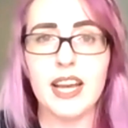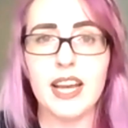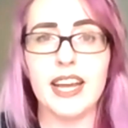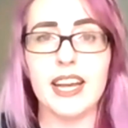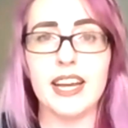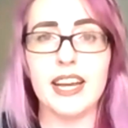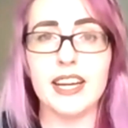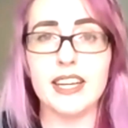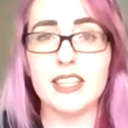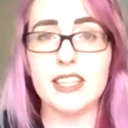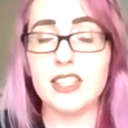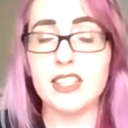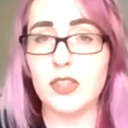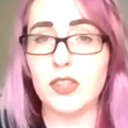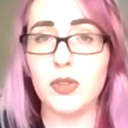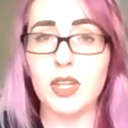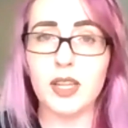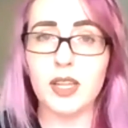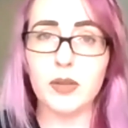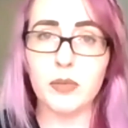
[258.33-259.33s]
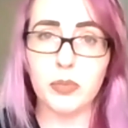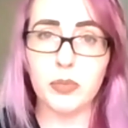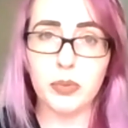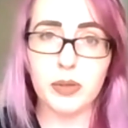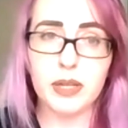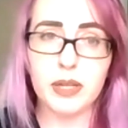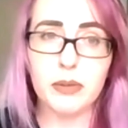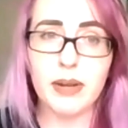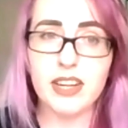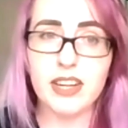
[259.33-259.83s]
And you can
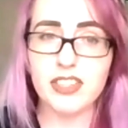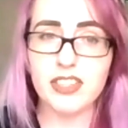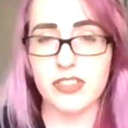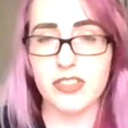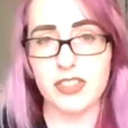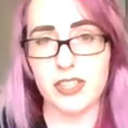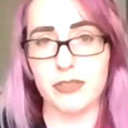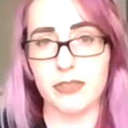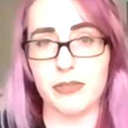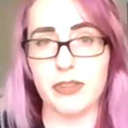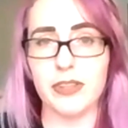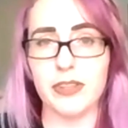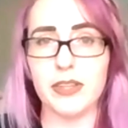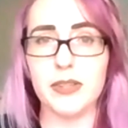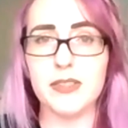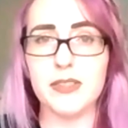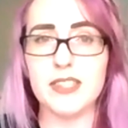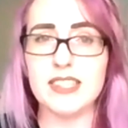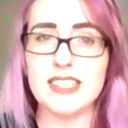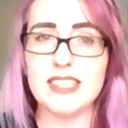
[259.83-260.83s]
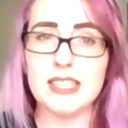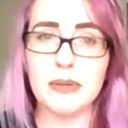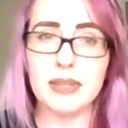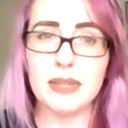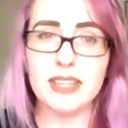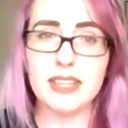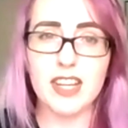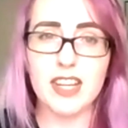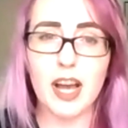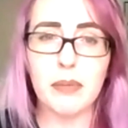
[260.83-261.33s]
pre-register for those and see what
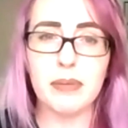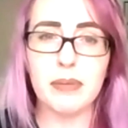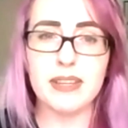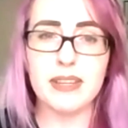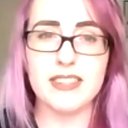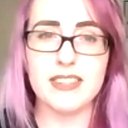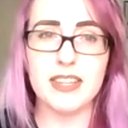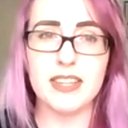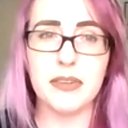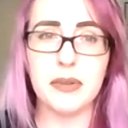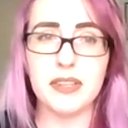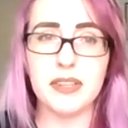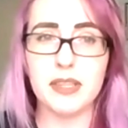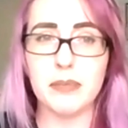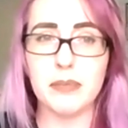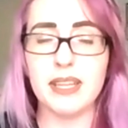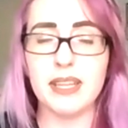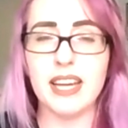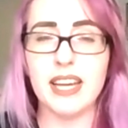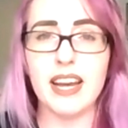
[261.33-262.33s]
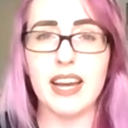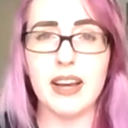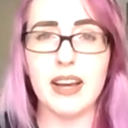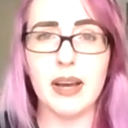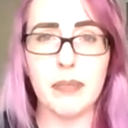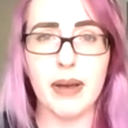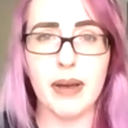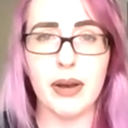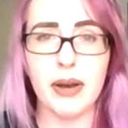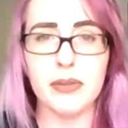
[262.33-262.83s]
our topics are going to be
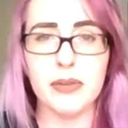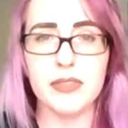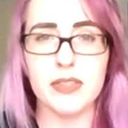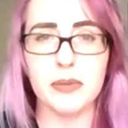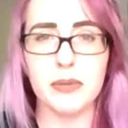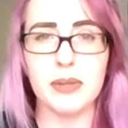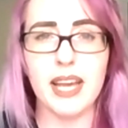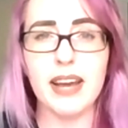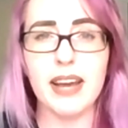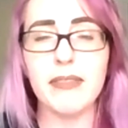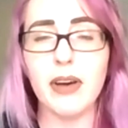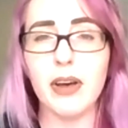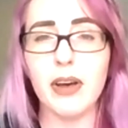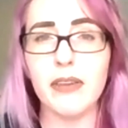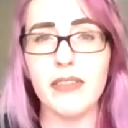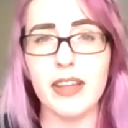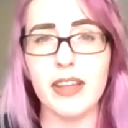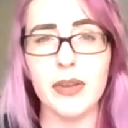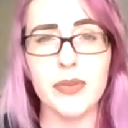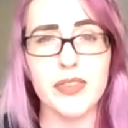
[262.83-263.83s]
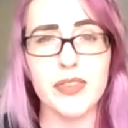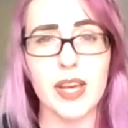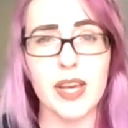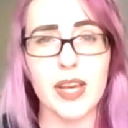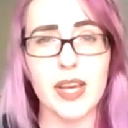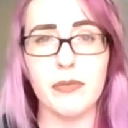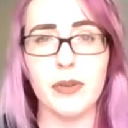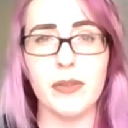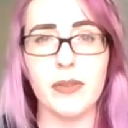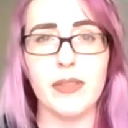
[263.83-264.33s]
about. So we have all those
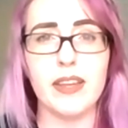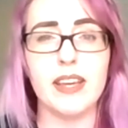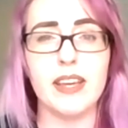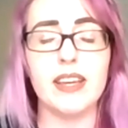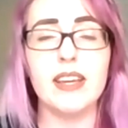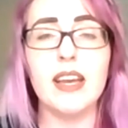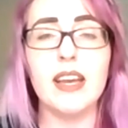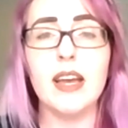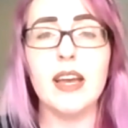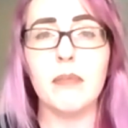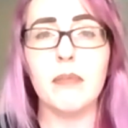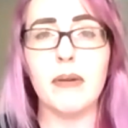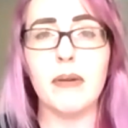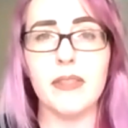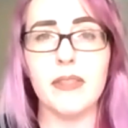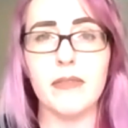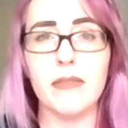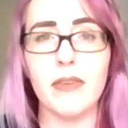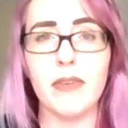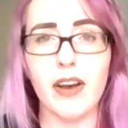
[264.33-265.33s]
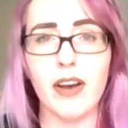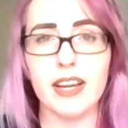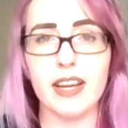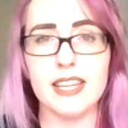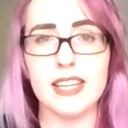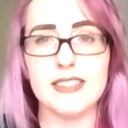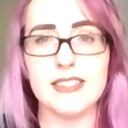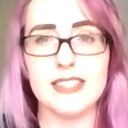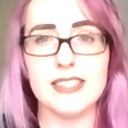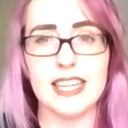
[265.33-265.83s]
up for the month of
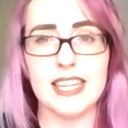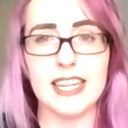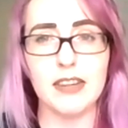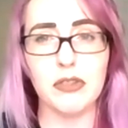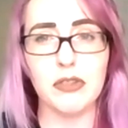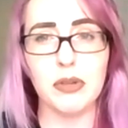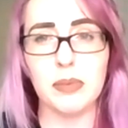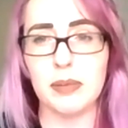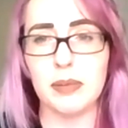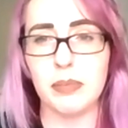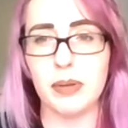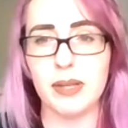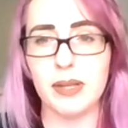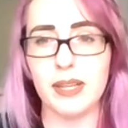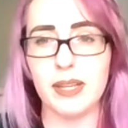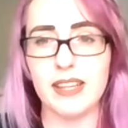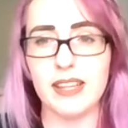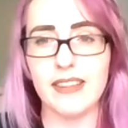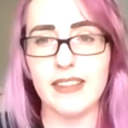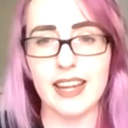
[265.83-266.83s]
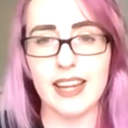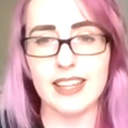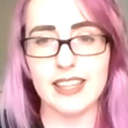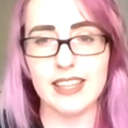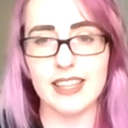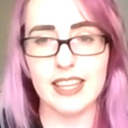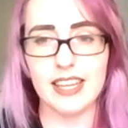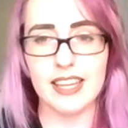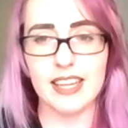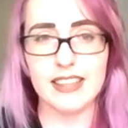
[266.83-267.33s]
August, and I will be putting that
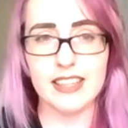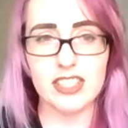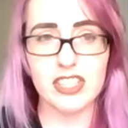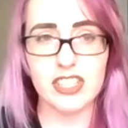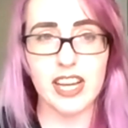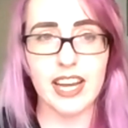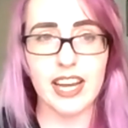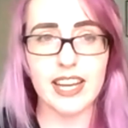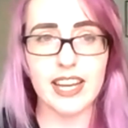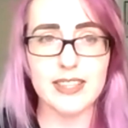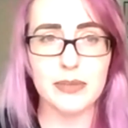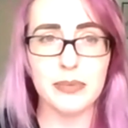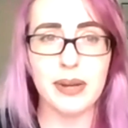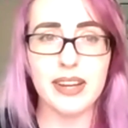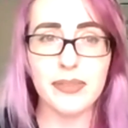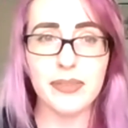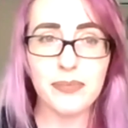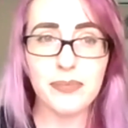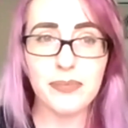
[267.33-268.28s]
link in the chat as well.